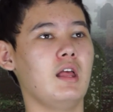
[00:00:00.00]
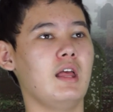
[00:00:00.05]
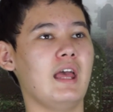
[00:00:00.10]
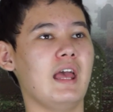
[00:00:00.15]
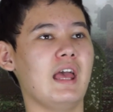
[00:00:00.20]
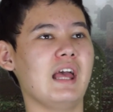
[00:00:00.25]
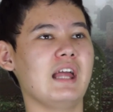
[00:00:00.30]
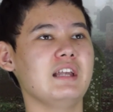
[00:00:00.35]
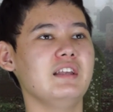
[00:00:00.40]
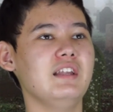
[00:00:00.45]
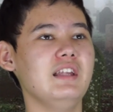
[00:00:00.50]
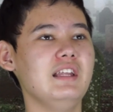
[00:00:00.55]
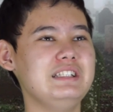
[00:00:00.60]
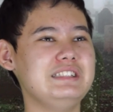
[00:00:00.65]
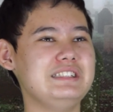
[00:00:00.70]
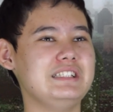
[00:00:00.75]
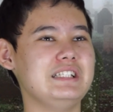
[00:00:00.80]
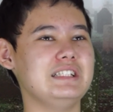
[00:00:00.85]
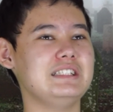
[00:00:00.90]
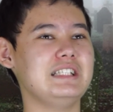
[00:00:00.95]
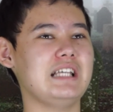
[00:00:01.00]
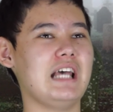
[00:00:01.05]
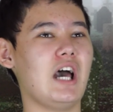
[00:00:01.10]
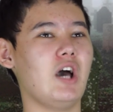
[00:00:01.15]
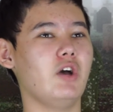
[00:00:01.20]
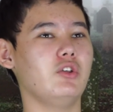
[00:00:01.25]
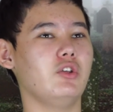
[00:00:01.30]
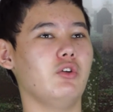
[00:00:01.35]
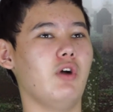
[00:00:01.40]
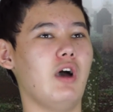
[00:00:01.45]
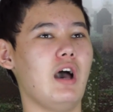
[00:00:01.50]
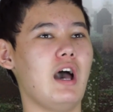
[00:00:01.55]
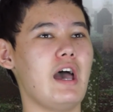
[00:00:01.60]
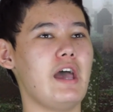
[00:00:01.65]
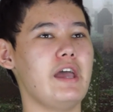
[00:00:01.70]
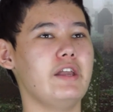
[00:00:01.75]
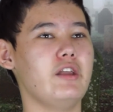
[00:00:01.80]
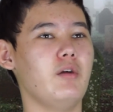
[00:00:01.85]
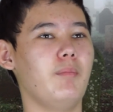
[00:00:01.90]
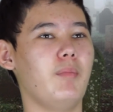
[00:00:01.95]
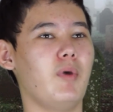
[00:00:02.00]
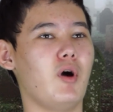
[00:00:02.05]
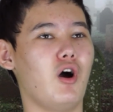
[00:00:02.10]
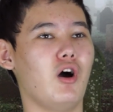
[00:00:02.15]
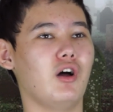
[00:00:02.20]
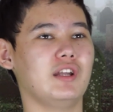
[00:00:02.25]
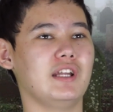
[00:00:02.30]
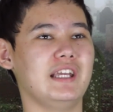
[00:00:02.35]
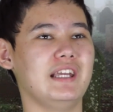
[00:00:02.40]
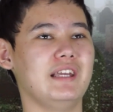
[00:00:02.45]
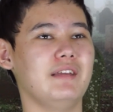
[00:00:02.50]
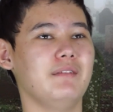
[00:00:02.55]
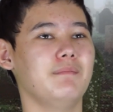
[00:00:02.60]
And this is how you hide a body.